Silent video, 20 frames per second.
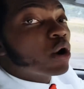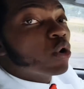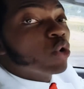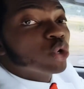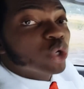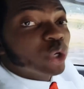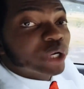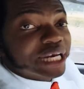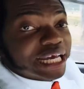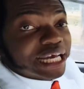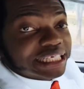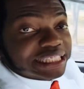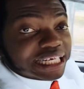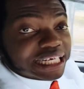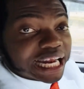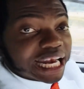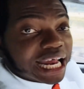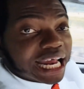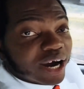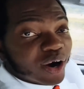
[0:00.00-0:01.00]
hold your
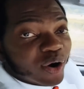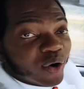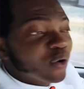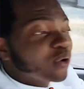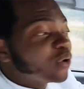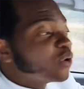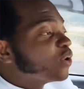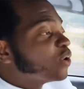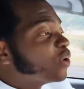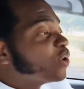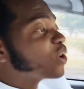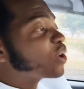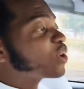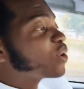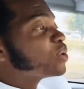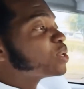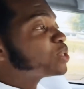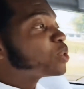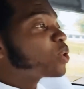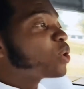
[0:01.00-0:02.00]
destiny down.
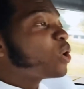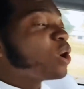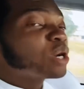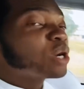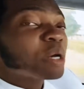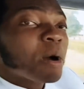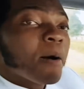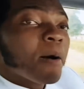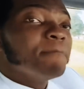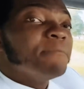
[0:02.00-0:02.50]
Glory to God.